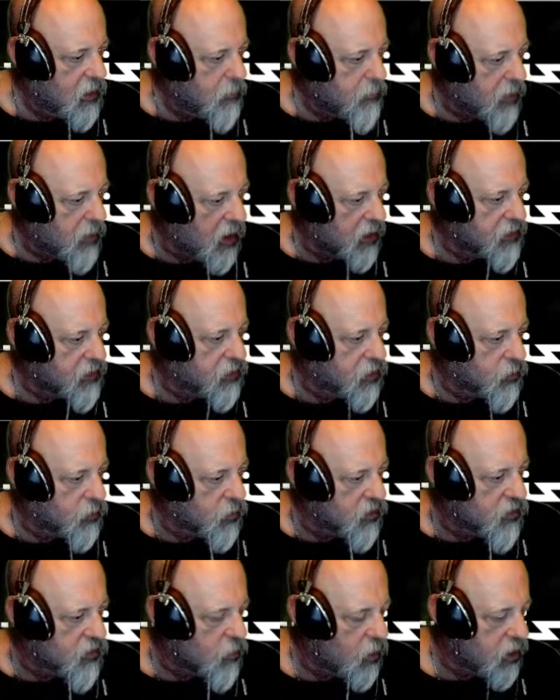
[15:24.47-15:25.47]
But there
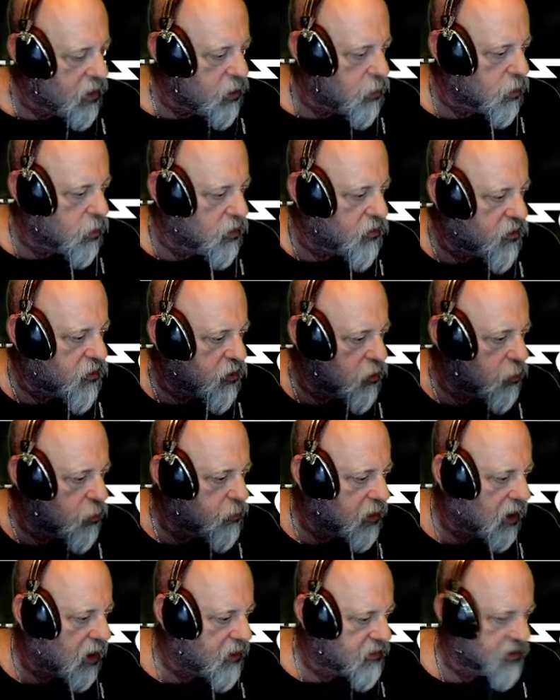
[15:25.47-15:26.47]
is a way you can zoom
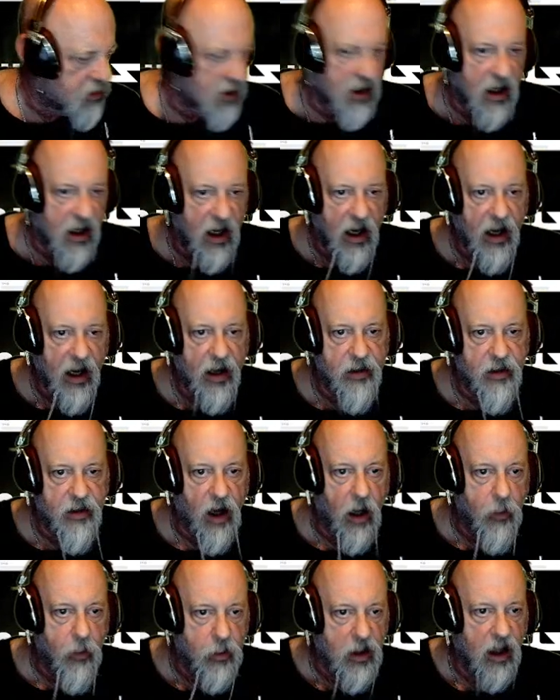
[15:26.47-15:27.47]
nicely, and
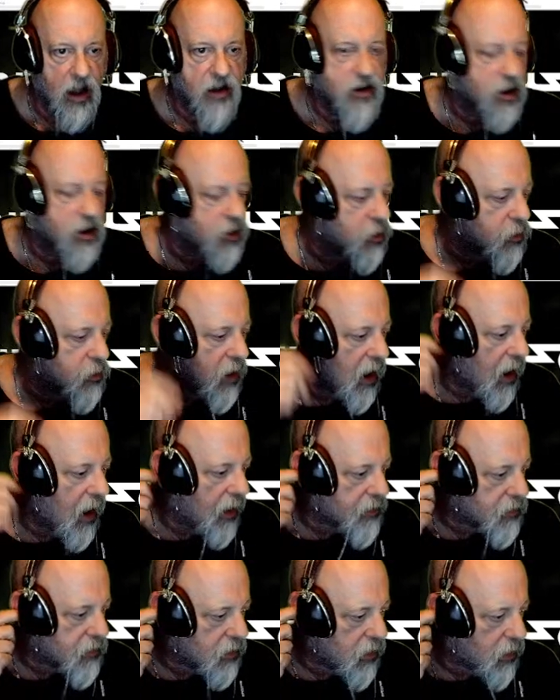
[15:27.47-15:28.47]
I would like to do that.
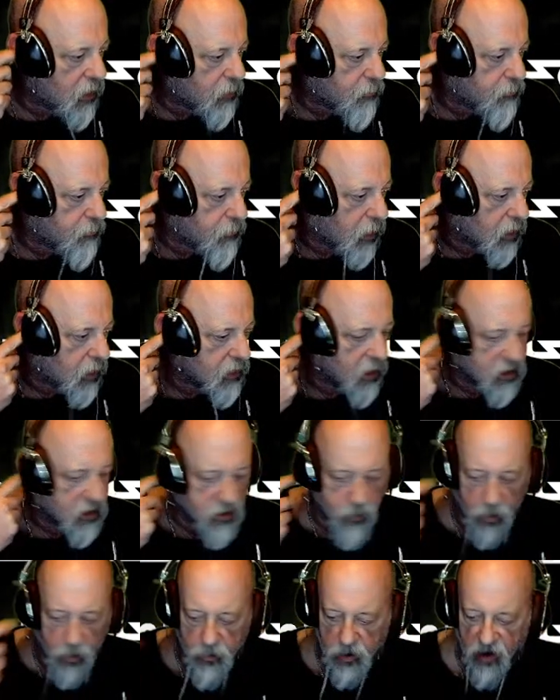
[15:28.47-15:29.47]
I'd like to
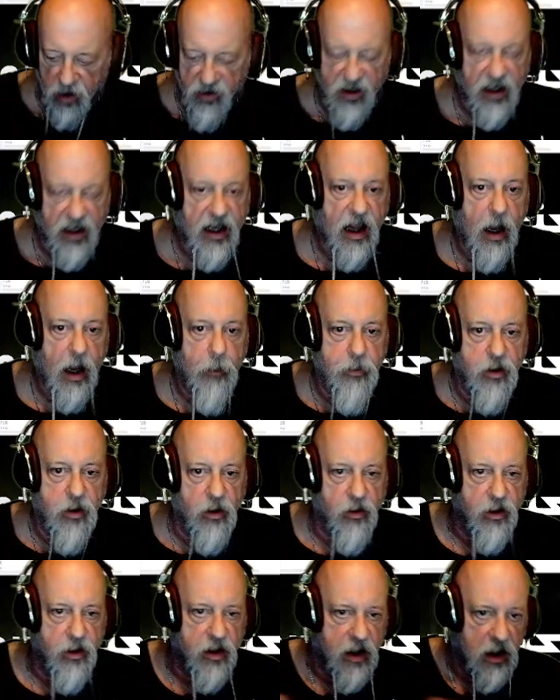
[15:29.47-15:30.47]
be able to set it up so
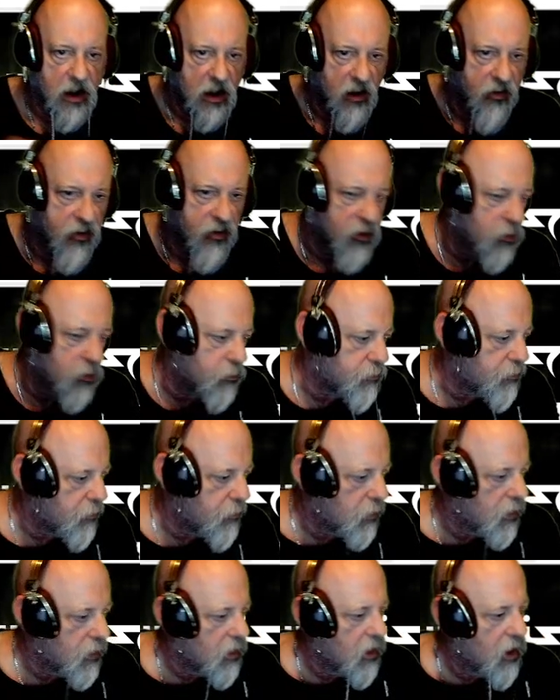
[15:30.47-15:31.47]
that it'll zoom
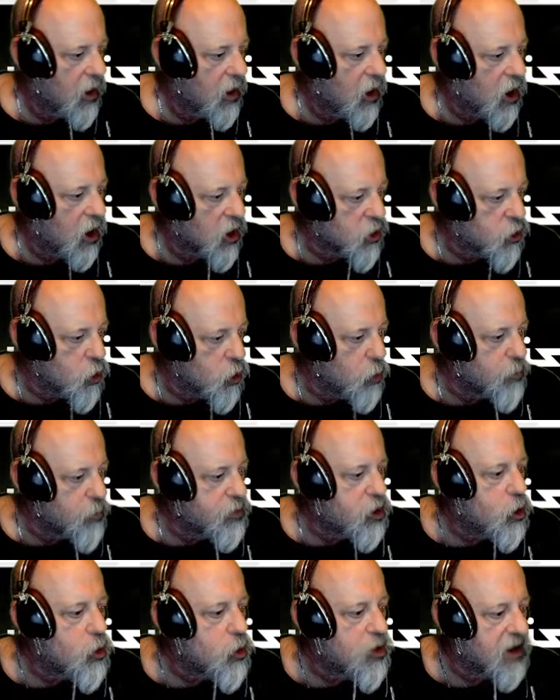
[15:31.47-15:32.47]

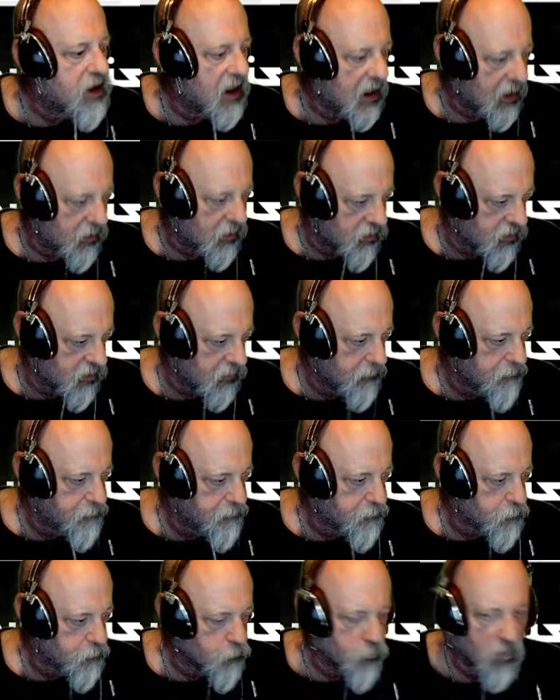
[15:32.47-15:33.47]
to things.
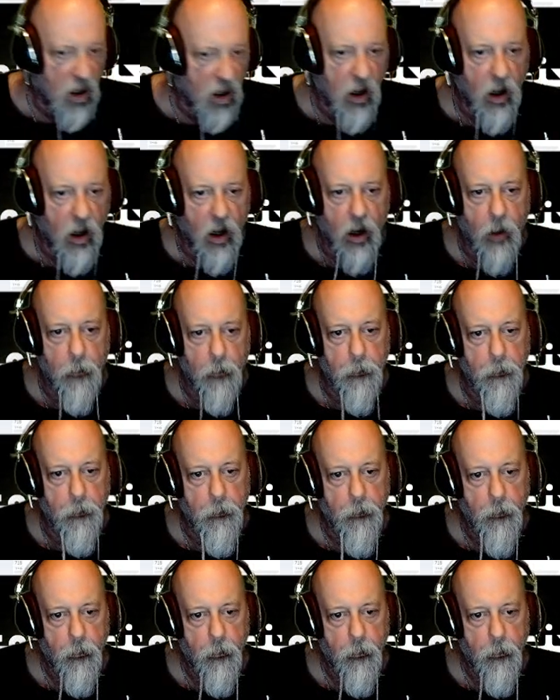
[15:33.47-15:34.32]
Um,